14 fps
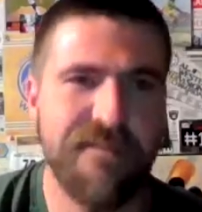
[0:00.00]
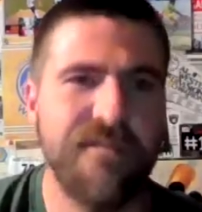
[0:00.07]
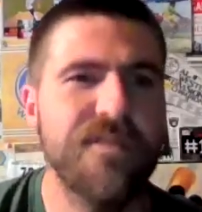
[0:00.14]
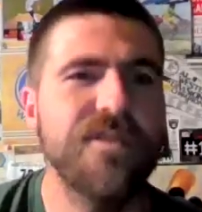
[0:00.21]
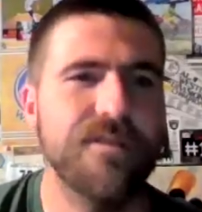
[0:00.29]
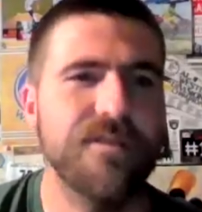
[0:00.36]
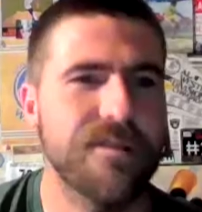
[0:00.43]

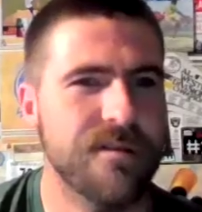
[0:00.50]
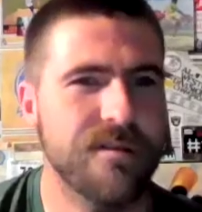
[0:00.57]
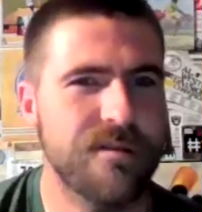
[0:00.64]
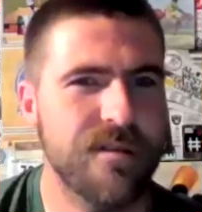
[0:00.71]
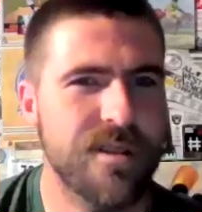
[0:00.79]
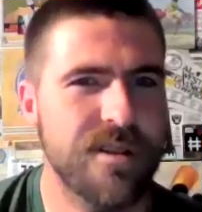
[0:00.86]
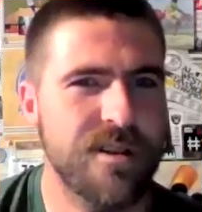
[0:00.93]
filled
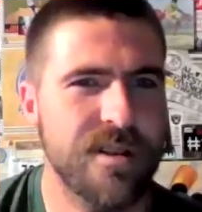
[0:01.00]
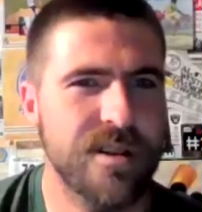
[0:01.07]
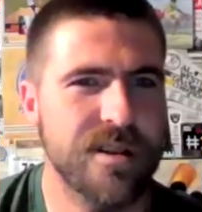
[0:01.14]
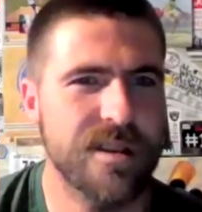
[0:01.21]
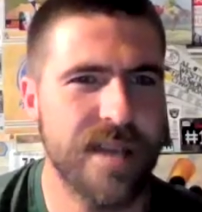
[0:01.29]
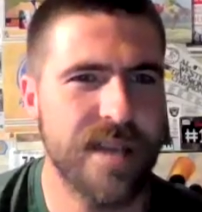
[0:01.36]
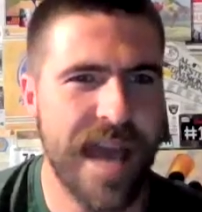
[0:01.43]
with
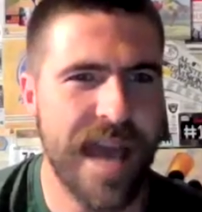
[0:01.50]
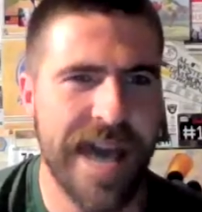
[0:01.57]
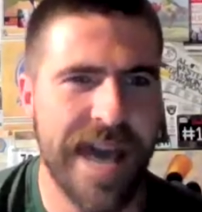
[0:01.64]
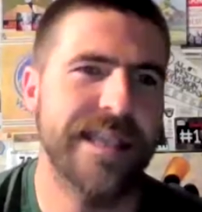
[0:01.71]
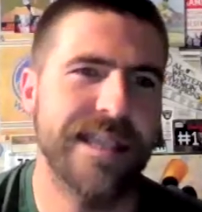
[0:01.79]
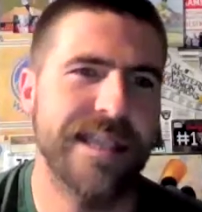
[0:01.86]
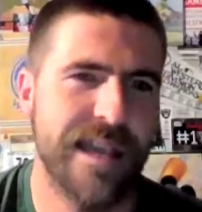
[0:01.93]
just
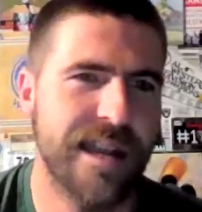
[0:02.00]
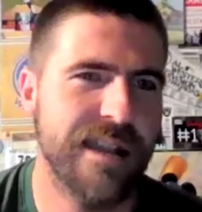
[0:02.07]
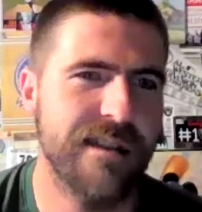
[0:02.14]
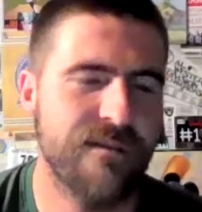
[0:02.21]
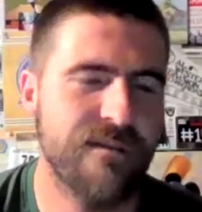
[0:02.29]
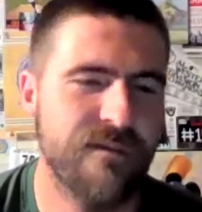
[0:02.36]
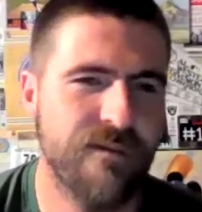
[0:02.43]

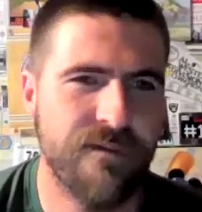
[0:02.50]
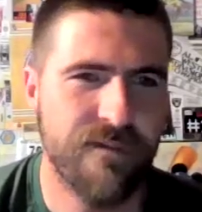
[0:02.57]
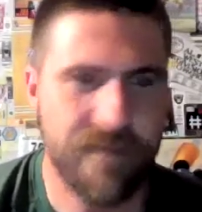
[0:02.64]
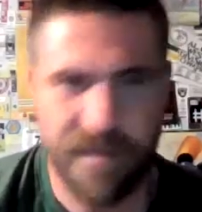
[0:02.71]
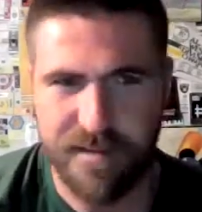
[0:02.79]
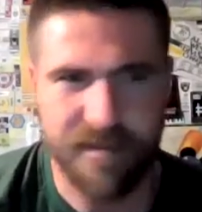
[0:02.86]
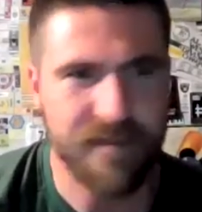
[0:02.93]
athletic
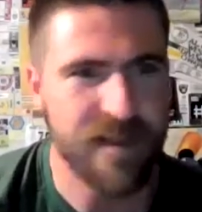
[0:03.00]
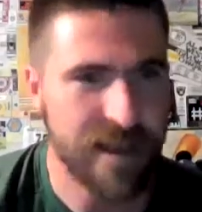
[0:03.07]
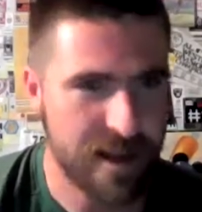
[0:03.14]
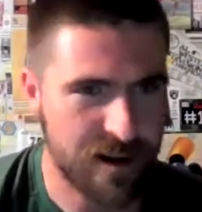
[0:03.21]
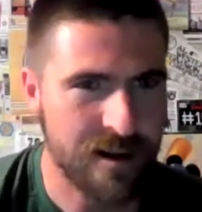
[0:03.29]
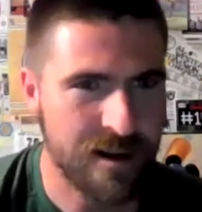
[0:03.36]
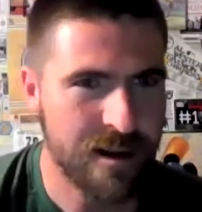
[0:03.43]
freaks of
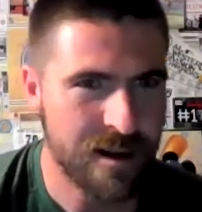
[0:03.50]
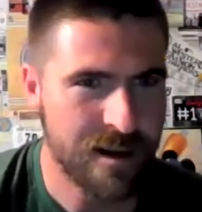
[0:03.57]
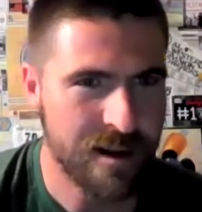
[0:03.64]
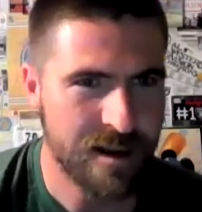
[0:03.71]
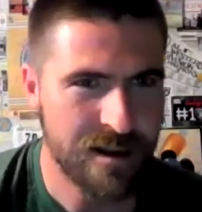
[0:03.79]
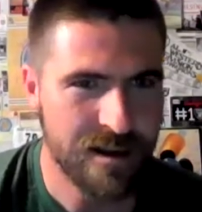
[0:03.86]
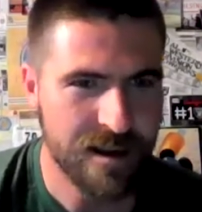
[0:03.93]
nature,
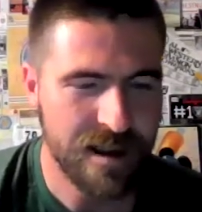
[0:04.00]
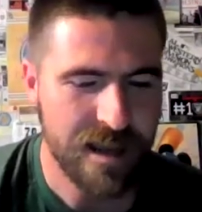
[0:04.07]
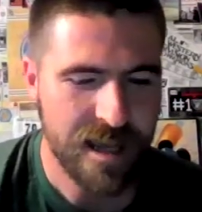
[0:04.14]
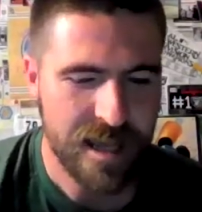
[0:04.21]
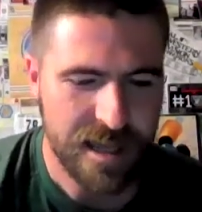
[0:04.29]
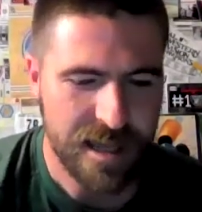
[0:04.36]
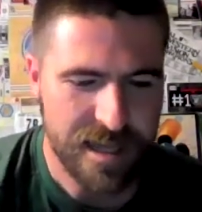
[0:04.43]

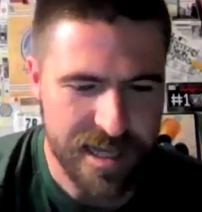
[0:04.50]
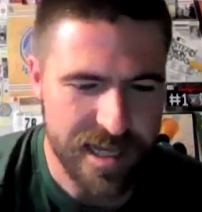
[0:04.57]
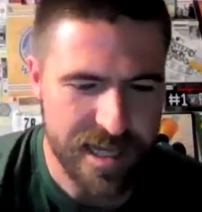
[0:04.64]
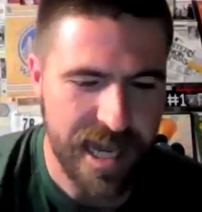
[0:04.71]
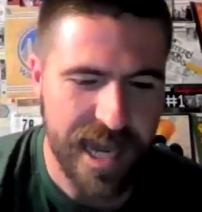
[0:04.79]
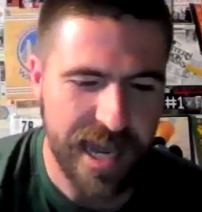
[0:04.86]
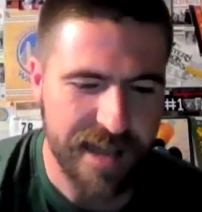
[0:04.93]
this
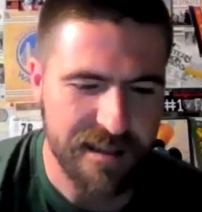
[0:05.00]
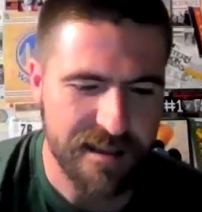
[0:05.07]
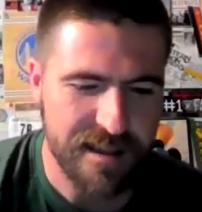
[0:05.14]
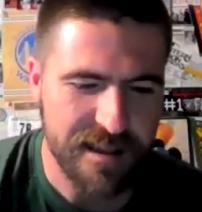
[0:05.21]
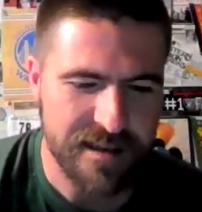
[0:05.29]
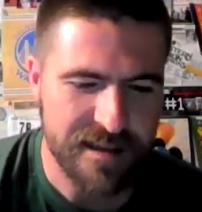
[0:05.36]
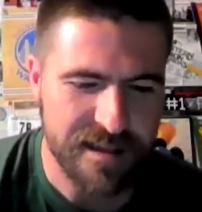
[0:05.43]
guy
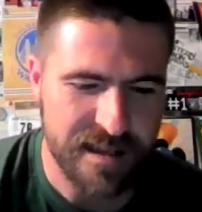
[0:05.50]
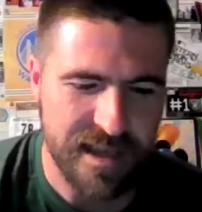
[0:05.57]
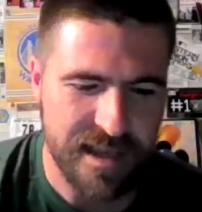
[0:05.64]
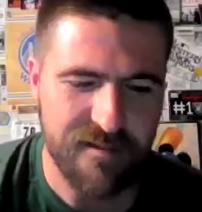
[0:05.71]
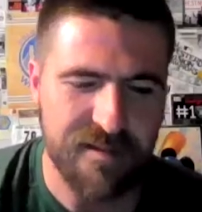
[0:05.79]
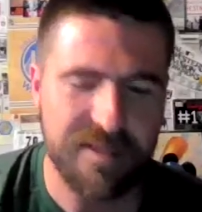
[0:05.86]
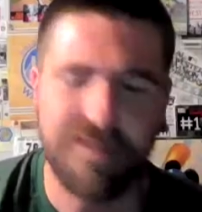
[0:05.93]
is
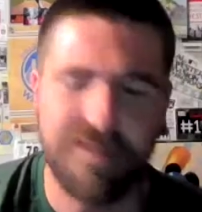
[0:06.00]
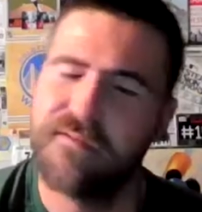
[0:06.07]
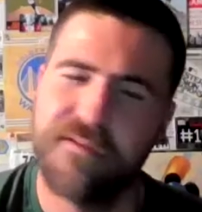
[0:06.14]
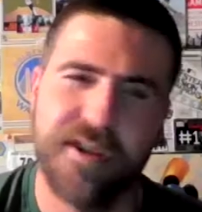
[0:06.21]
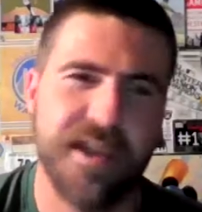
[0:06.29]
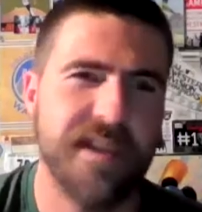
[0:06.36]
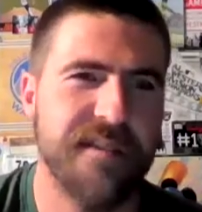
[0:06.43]
definitely the
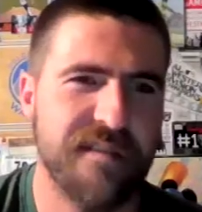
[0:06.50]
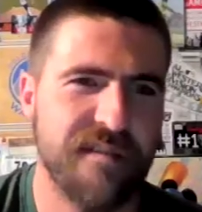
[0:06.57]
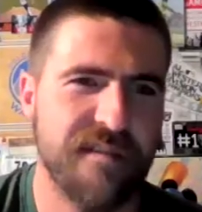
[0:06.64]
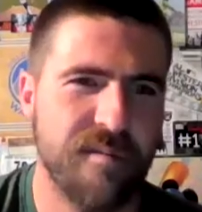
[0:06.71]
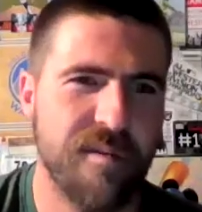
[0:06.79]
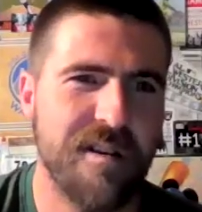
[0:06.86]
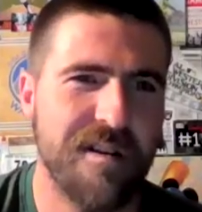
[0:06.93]
freakiest
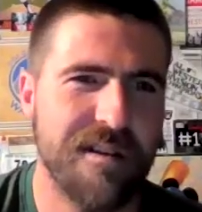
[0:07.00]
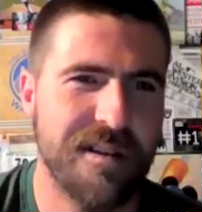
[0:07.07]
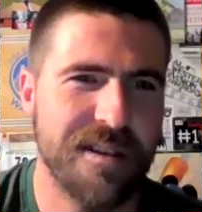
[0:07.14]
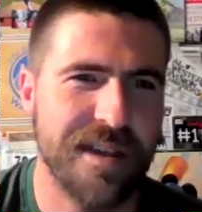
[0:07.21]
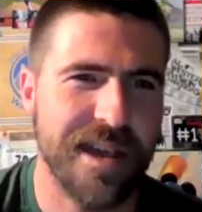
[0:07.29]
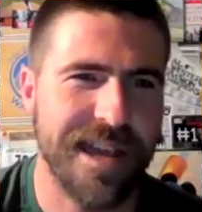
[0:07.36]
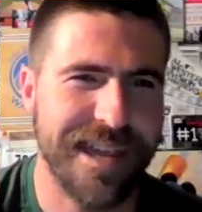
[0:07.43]
of them all.
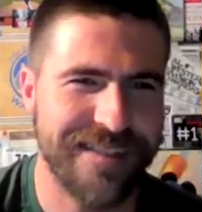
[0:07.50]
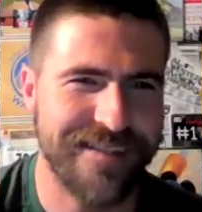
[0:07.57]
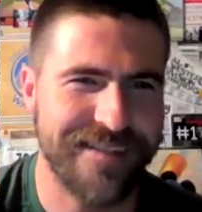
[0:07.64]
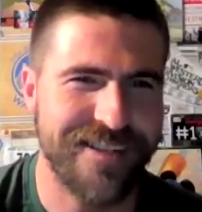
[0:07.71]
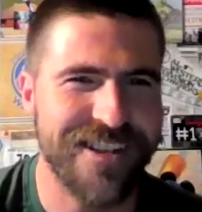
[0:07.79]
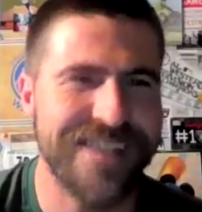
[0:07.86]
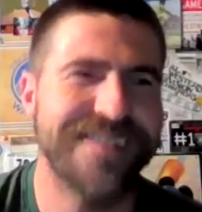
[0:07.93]
Like, he
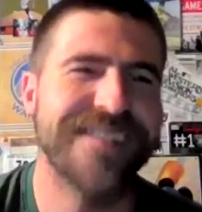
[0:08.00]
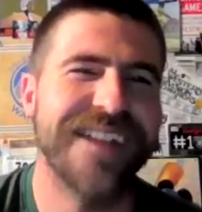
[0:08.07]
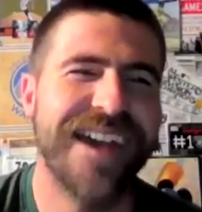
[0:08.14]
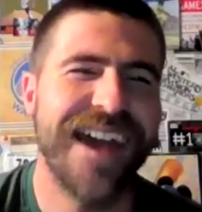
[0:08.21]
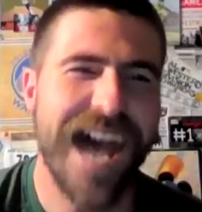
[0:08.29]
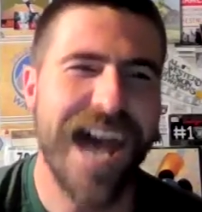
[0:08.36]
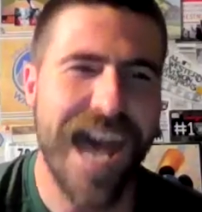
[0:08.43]
is just
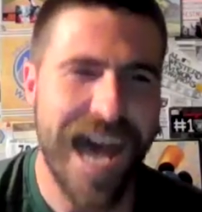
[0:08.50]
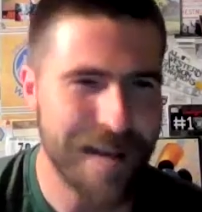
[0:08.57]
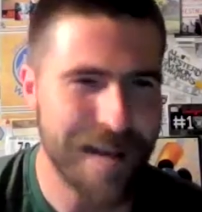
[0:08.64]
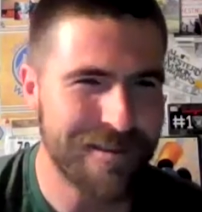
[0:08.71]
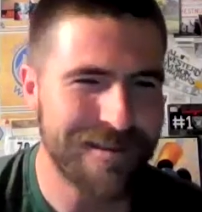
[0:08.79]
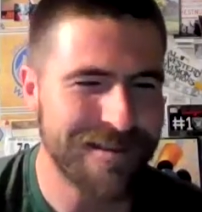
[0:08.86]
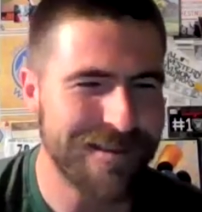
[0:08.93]

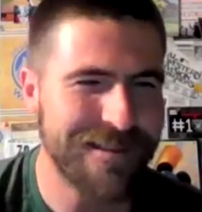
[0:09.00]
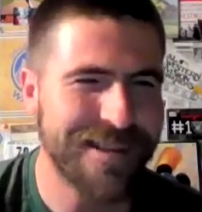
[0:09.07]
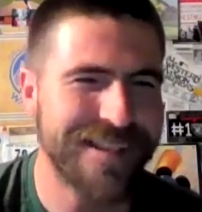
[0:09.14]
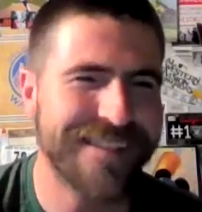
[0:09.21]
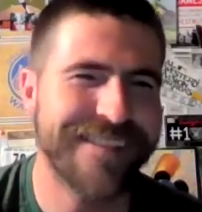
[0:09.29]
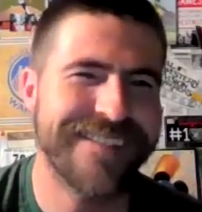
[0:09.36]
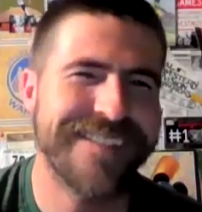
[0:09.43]

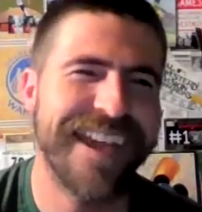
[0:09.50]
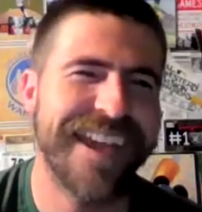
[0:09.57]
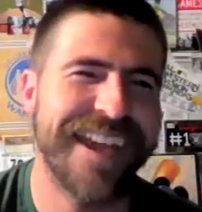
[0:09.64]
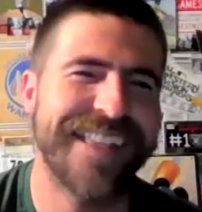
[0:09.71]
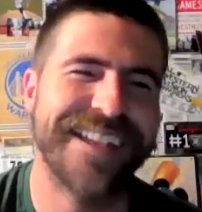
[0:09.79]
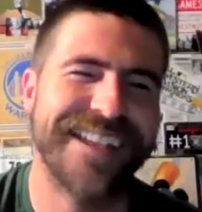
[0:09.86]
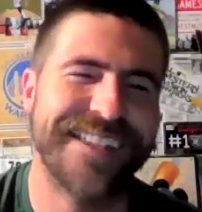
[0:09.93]
absolutely
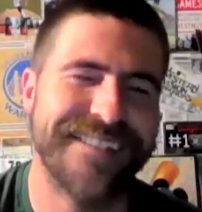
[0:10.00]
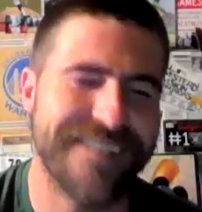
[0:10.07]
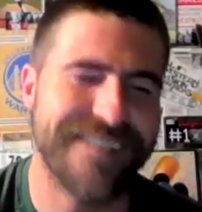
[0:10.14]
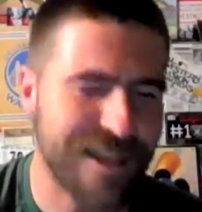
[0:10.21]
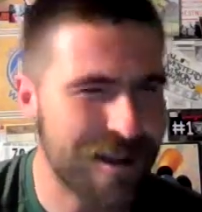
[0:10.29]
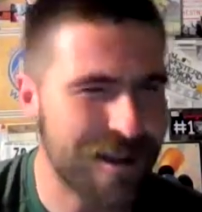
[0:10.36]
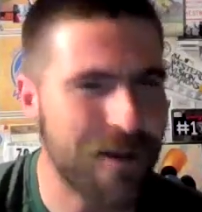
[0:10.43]
insane. Like, he's
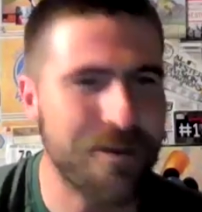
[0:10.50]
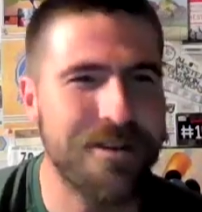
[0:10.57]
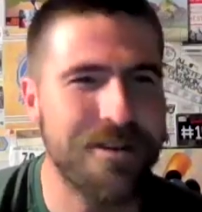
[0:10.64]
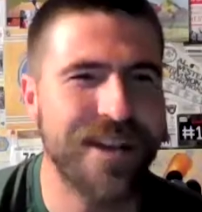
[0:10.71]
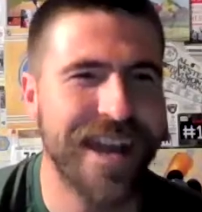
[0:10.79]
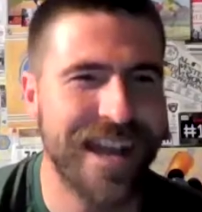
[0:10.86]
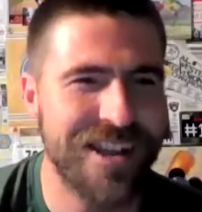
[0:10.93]
got
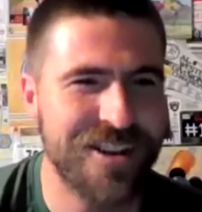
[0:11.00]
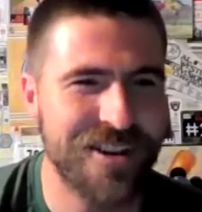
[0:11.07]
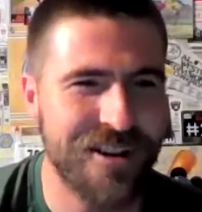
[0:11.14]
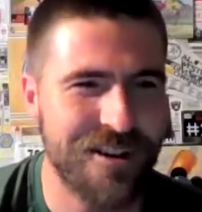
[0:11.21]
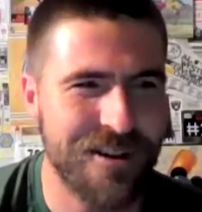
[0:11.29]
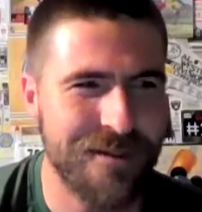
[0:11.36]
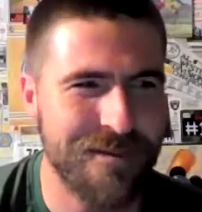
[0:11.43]
go-go gadget
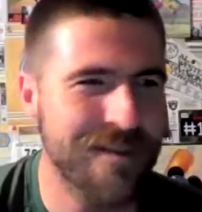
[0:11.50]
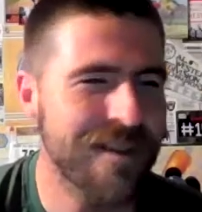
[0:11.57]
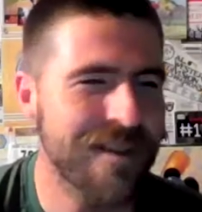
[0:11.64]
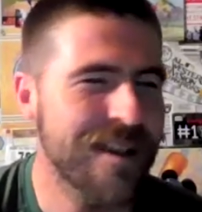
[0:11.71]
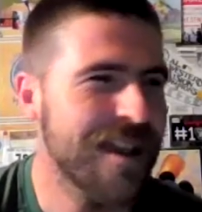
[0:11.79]
arms.